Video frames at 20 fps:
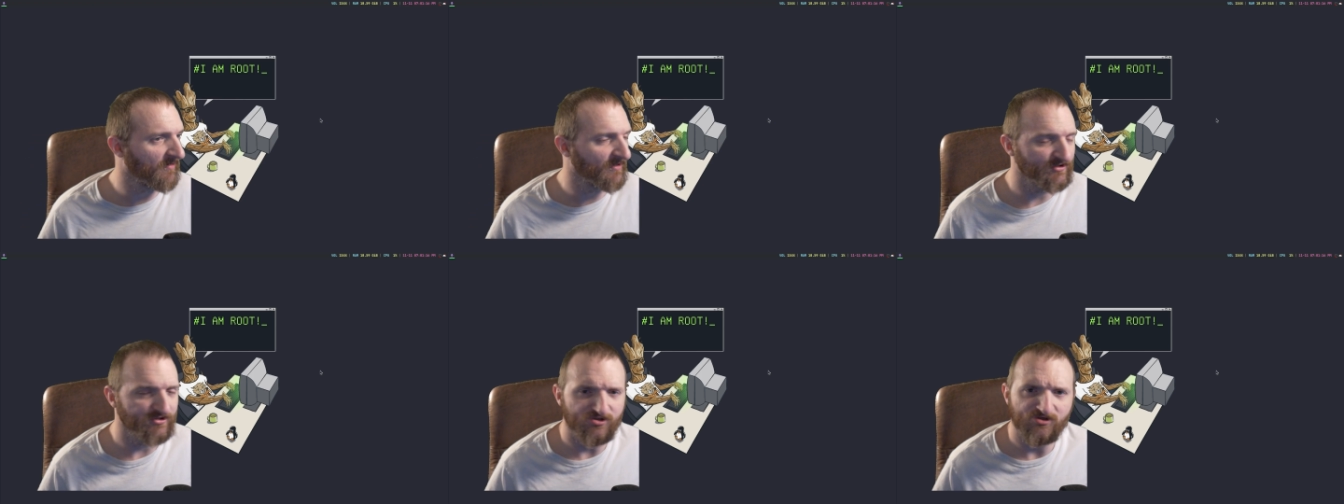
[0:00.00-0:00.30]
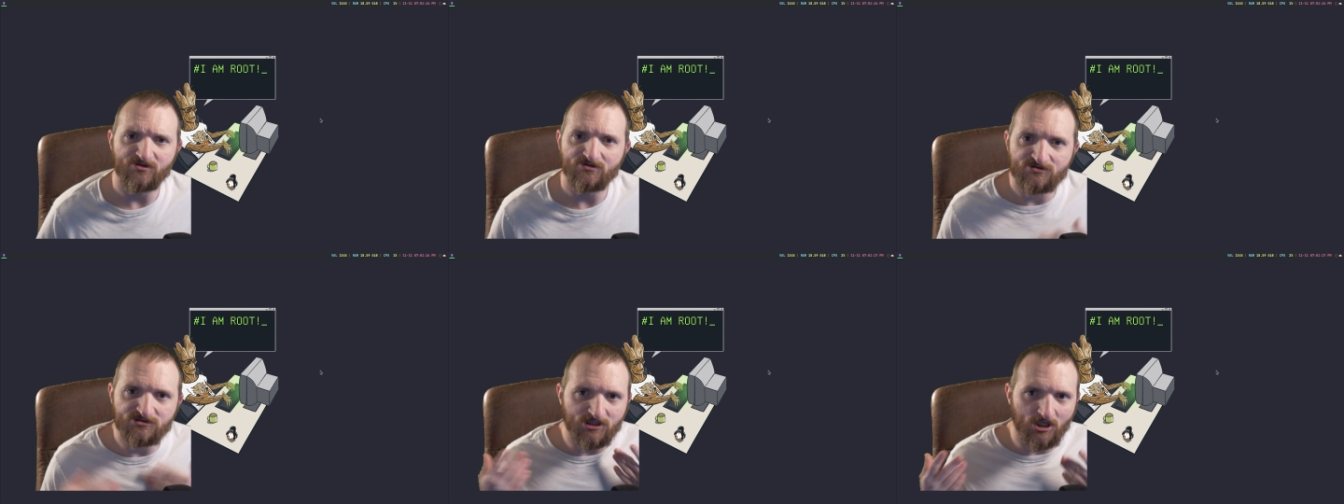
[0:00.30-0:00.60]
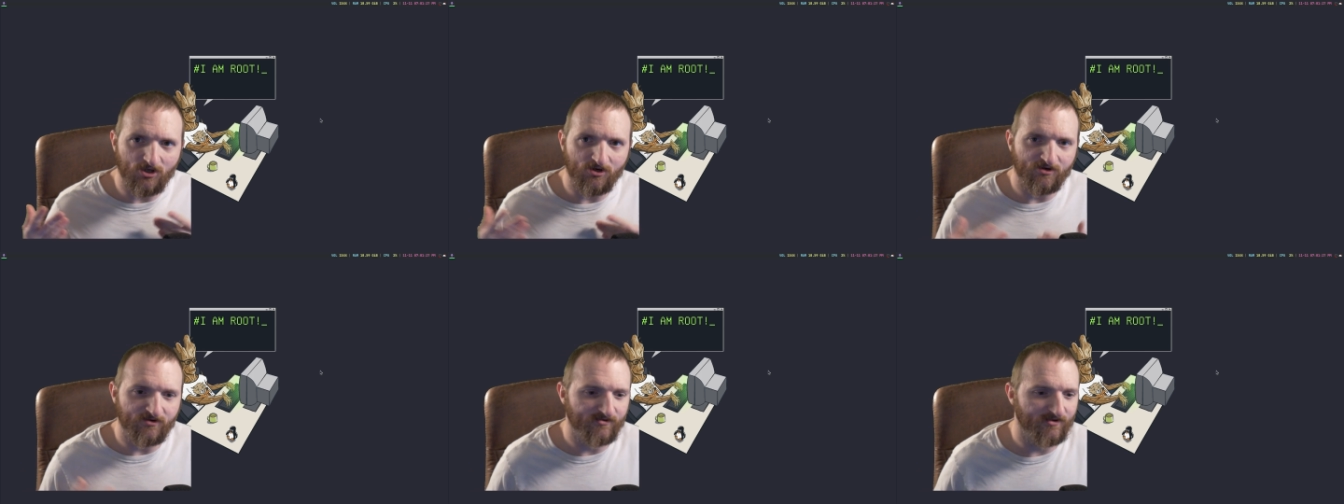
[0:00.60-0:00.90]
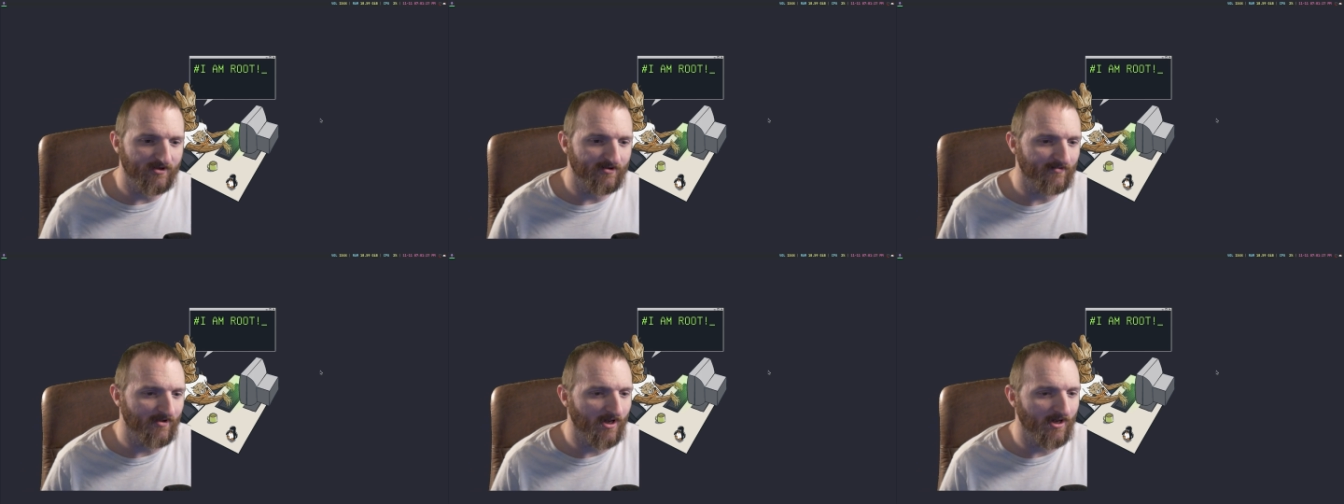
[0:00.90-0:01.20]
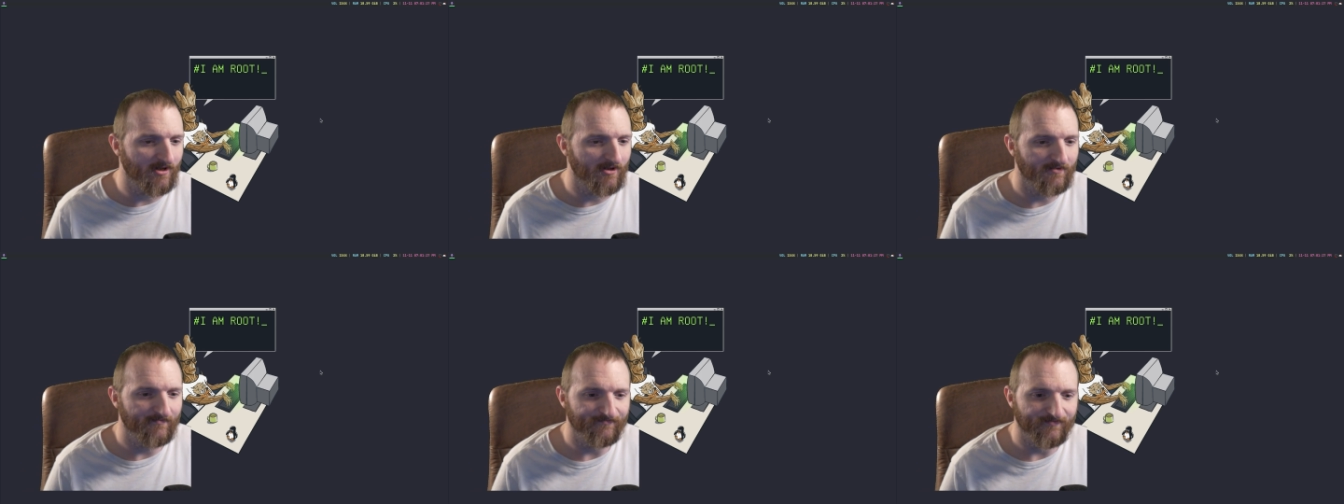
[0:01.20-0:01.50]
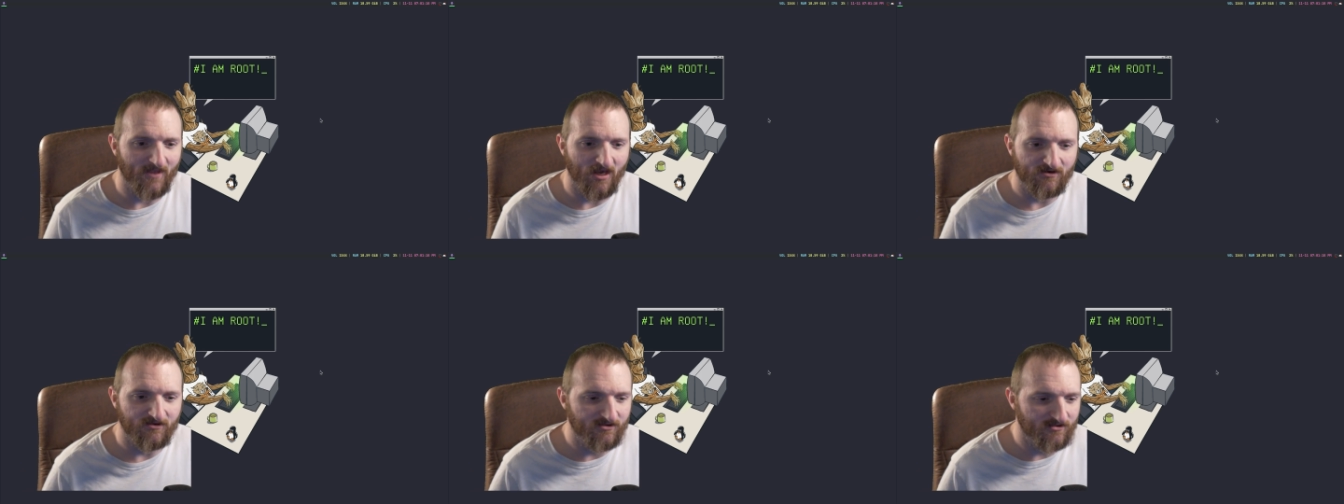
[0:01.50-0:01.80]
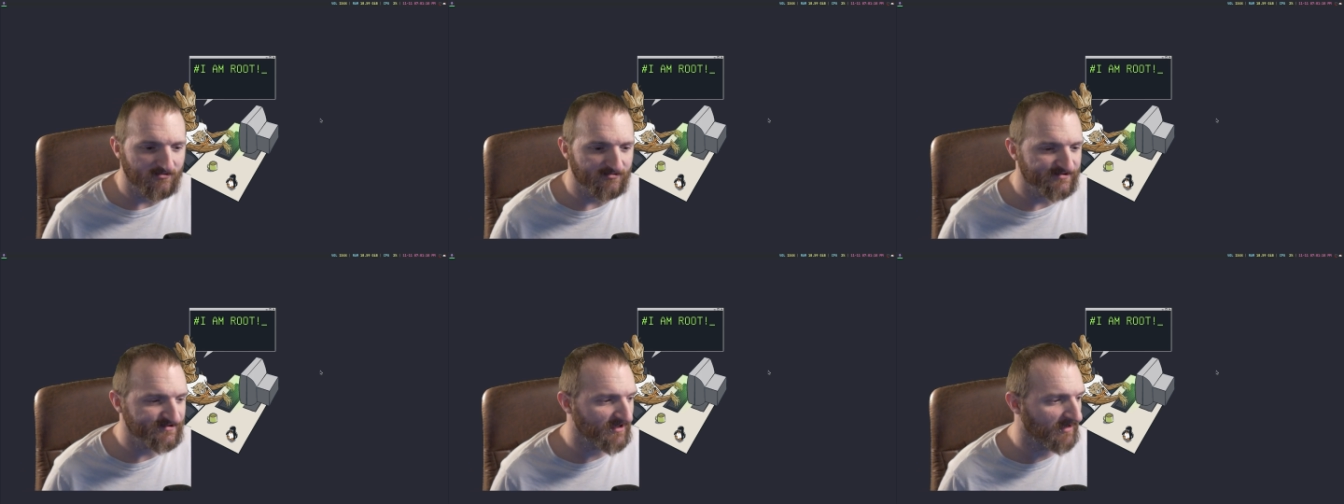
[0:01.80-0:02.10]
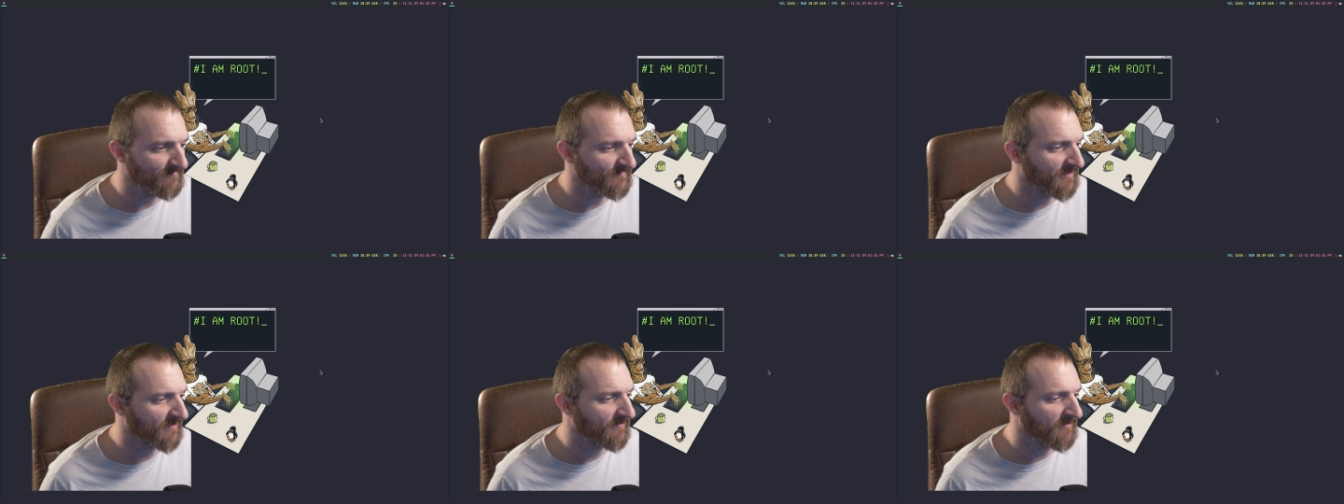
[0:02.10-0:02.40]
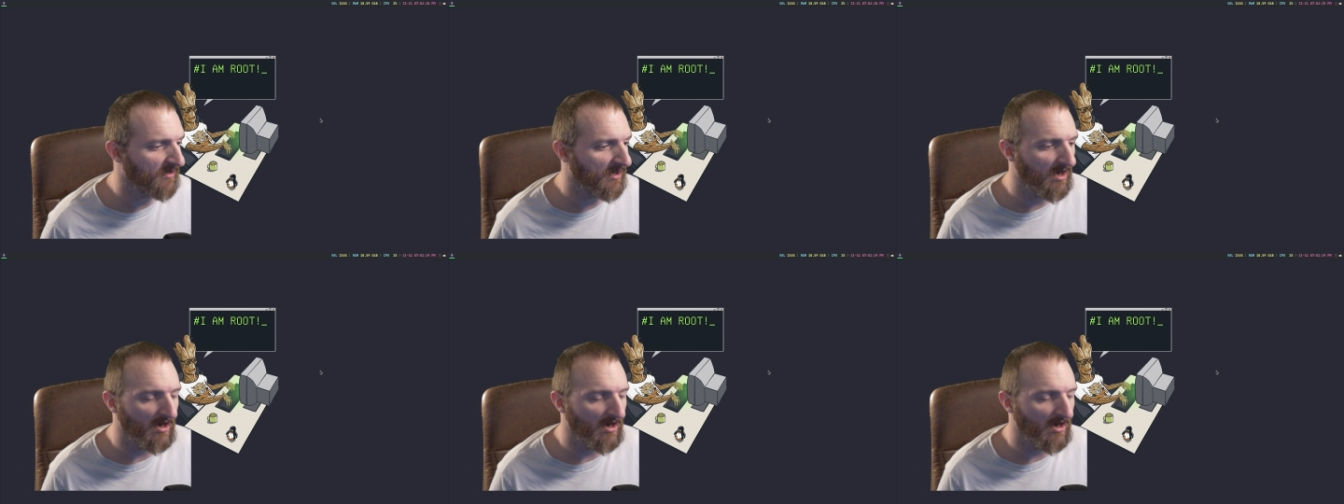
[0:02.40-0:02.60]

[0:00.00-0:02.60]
and you learned um, a little something.